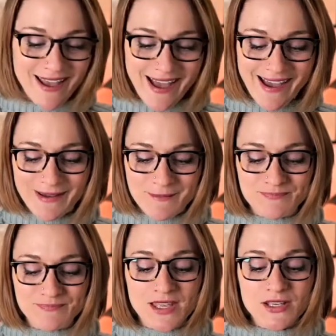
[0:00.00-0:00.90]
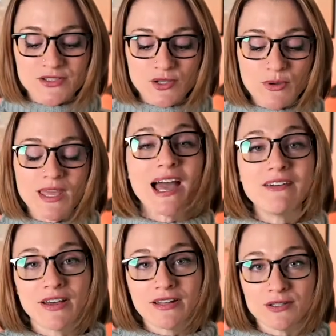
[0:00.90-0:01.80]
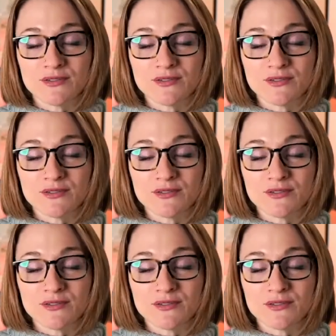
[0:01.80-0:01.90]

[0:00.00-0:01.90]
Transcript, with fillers: Um, so, Kat Vellos,